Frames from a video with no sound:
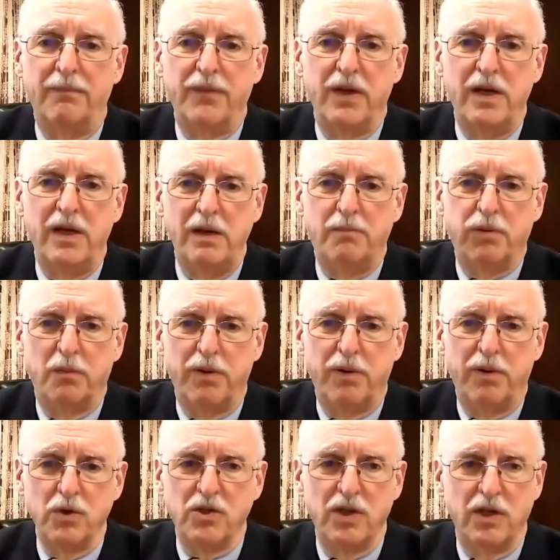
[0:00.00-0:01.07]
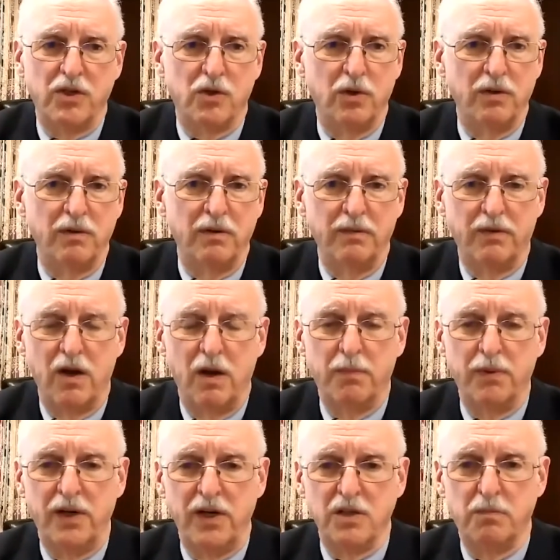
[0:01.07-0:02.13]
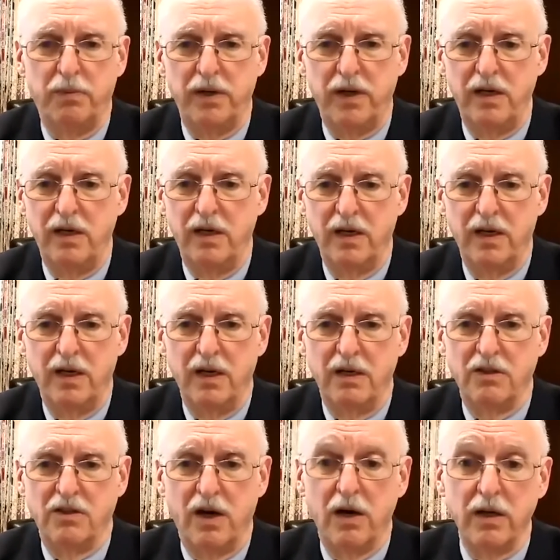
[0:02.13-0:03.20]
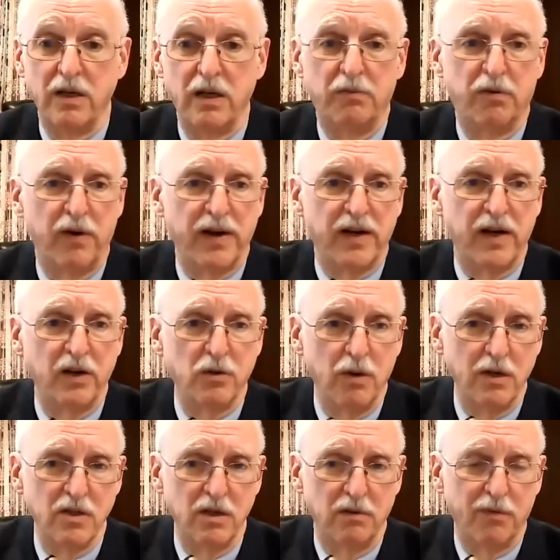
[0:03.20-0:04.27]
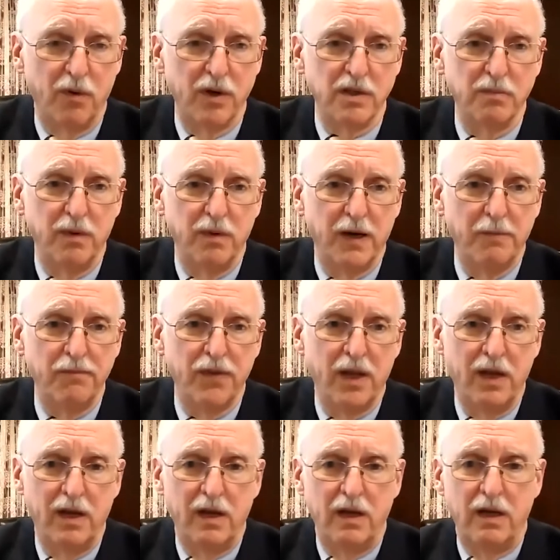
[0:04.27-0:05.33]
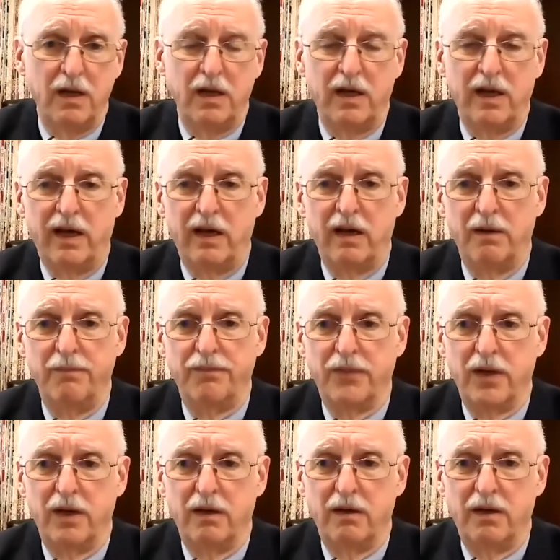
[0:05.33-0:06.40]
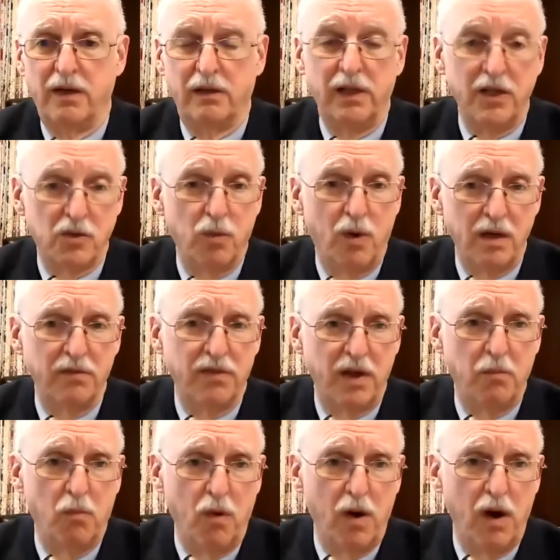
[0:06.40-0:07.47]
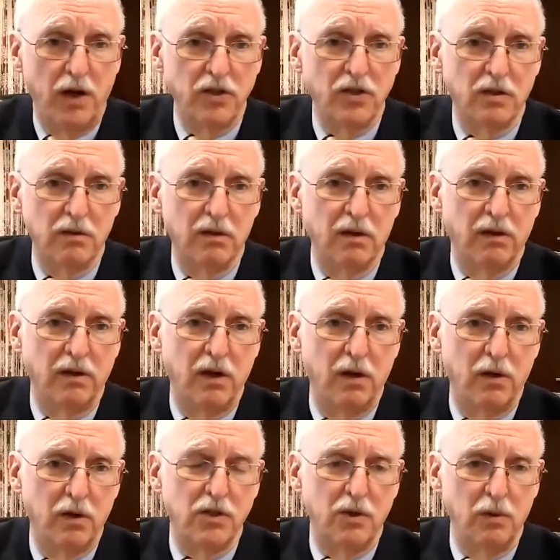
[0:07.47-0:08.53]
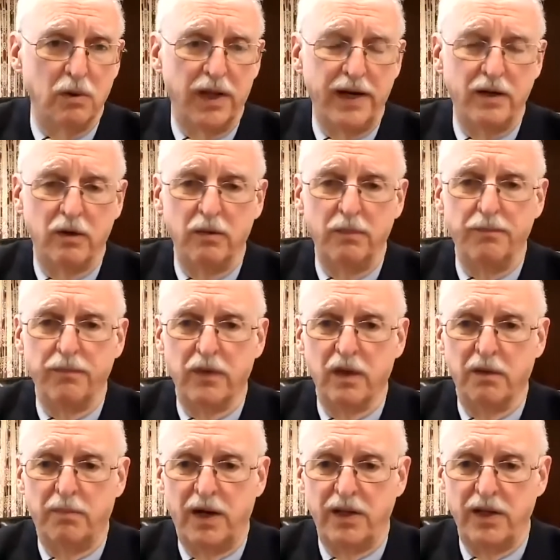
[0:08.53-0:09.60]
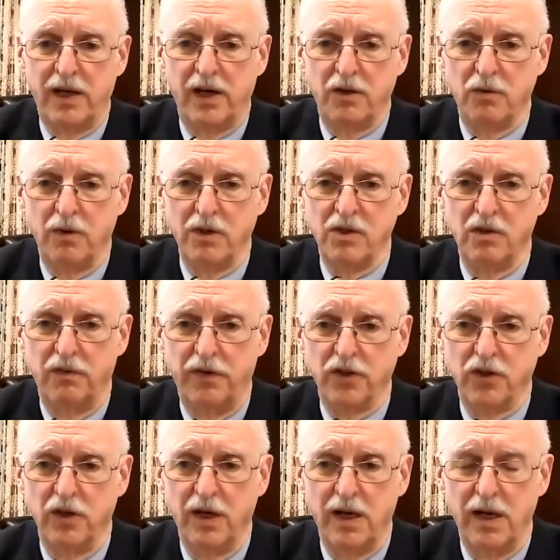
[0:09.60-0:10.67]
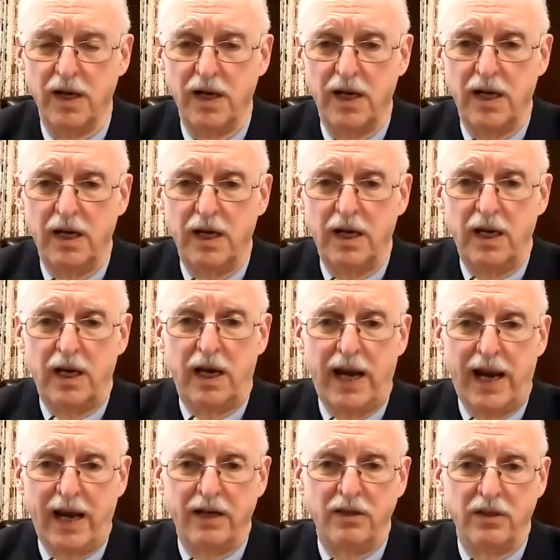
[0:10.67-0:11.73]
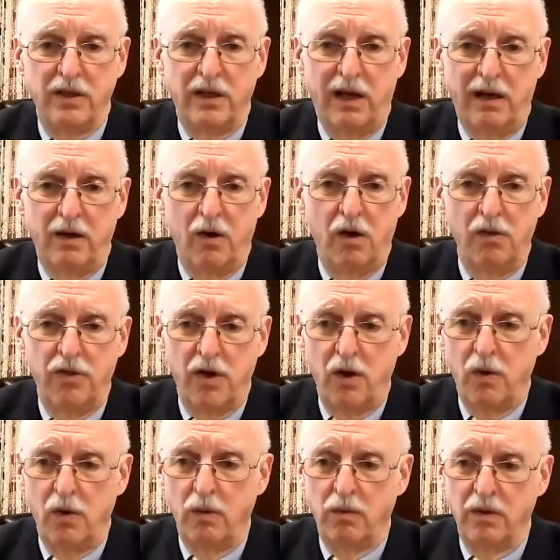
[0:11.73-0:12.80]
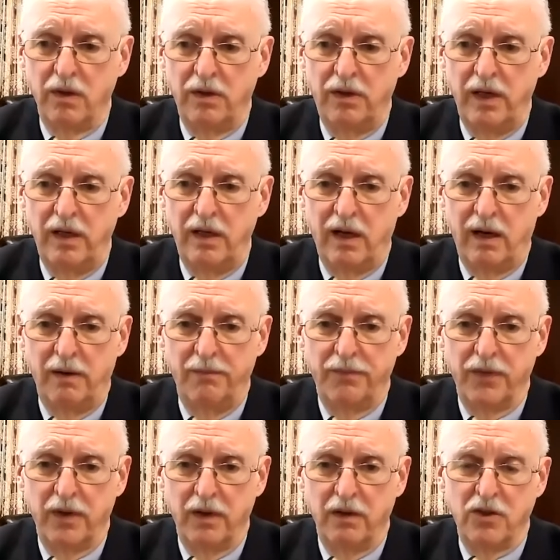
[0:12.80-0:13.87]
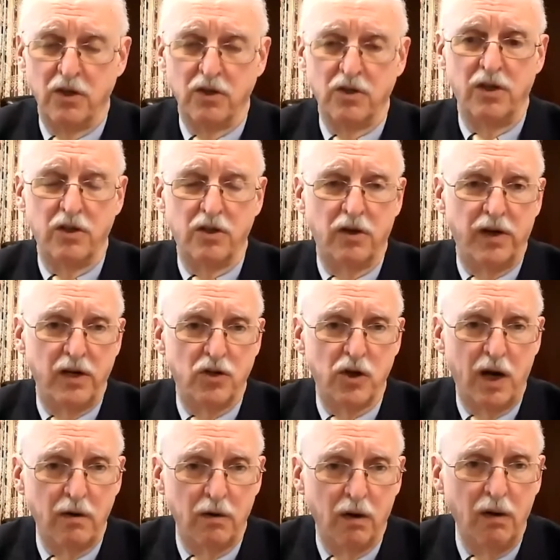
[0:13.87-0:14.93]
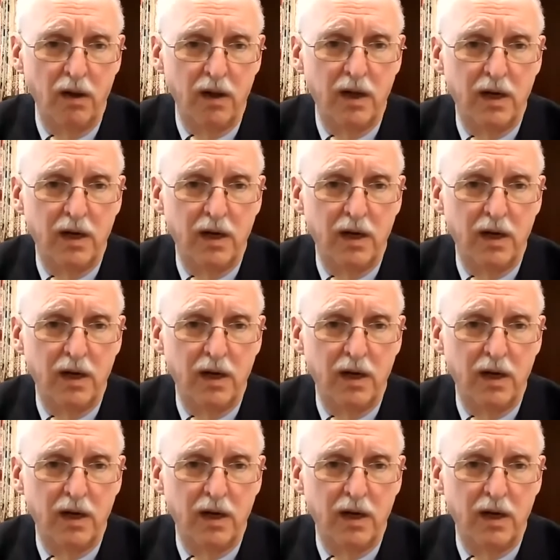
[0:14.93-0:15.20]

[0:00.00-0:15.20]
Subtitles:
he proposed that certain companies be targeted for antitrust enforcement. At least one of them was a year or two later by the antitrust division. And although the Assistant Attorney General